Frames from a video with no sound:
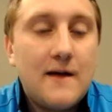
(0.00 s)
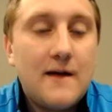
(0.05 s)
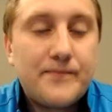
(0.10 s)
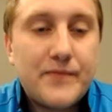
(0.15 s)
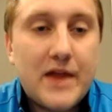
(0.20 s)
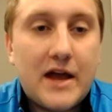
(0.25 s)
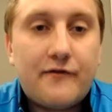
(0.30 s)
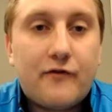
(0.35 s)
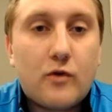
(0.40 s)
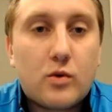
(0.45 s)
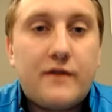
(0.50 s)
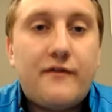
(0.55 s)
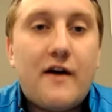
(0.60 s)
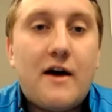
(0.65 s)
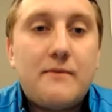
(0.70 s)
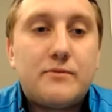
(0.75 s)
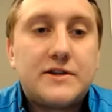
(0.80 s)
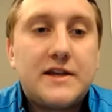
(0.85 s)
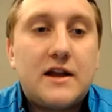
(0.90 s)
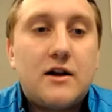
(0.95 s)
at
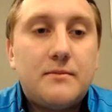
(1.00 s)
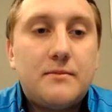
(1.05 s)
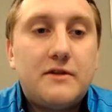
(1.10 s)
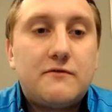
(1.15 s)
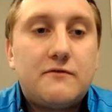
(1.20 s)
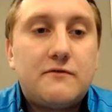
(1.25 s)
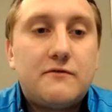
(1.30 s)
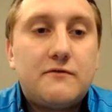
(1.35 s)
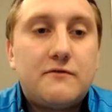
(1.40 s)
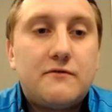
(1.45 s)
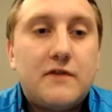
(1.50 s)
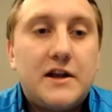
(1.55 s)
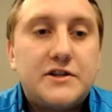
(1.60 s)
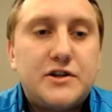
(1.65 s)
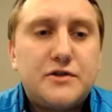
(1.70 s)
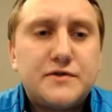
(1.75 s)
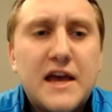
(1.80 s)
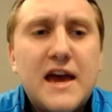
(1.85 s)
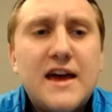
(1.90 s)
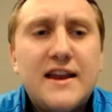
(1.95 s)
45% on mid range twos.
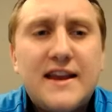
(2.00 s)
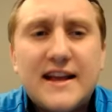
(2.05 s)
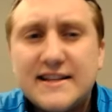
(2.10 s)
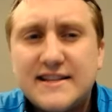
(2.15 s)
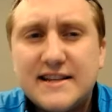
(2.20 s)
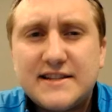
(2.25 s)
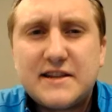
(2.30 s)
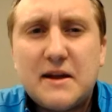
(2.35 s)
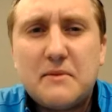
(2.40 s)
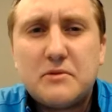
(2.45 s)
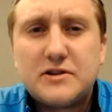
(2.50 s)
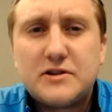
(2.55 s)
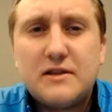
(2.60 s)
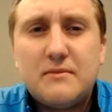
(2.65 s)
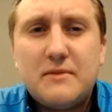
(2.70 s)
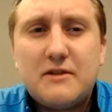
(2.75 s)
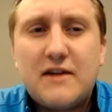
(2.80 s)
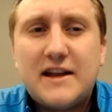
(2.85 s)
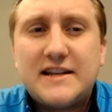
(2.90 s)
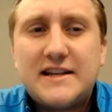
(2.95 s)
Dickinson's numbers in
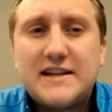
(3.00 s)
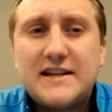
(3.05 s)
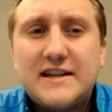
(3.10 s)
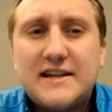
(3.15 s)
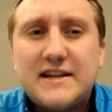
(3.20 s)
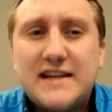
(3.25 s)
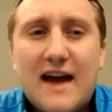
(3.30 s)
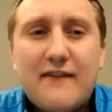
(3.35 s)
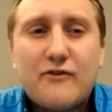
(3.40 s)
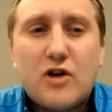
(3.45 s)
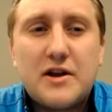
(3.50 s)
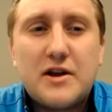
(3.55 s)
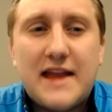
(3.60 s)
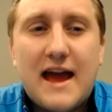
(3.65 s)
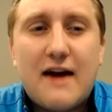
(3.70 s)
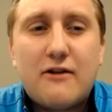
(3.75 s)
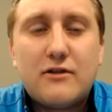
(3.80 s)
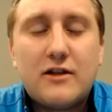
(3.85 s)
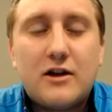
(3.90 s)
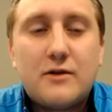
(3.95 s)
the mid range have gone down
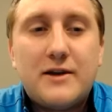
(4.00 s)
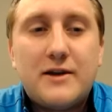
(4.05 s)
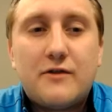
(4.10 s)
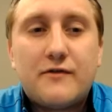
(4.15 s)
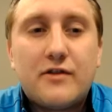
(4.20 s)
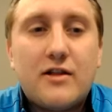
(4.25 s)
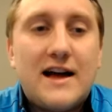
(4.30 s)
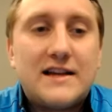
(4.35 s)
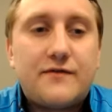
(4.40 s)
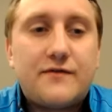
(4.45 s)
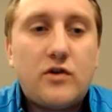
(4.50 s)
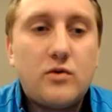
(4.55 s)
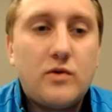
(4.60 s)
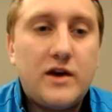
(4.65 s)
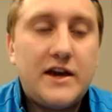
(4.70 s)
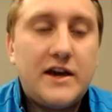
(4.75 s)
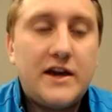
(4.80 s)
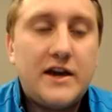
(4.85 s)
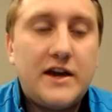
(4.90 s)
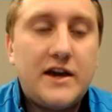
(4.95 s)
a little bit over the last few
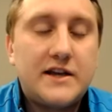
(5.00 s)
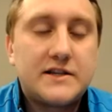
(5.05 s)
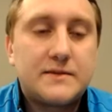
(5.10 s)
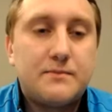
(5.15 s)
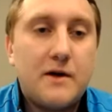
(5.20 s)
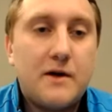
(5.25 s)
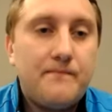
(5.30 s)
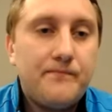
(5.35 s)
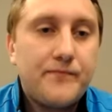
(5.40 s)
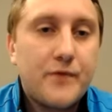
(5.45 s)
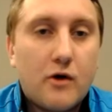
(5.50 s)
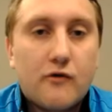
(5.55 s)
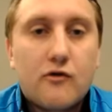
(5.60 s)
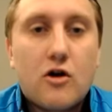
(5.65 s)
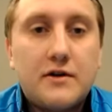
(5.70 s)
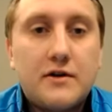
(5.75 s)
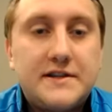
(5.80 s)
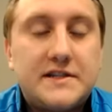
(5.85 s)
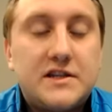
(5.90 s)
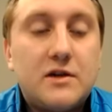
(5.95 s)
weeks, but overall,
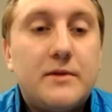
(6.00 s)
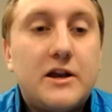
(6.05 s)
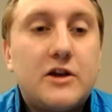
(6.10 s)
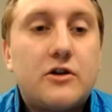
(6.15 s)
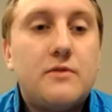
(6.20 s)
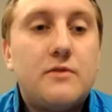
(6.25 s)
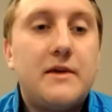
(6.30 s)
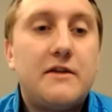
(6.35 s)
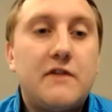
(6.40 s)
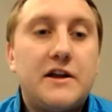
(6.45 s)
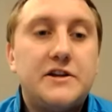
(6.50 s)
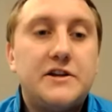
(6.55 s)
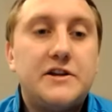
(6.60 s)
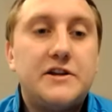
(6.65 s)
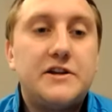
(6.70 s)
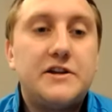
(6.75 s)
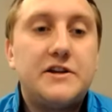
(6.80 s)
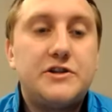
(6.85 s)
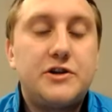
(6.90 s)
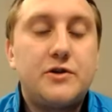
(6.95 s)
he's still been a good mid range
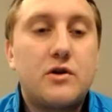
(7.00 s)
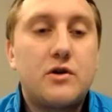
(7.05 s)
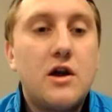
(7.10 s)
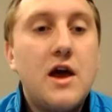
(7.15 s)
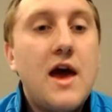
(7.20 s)
shooter.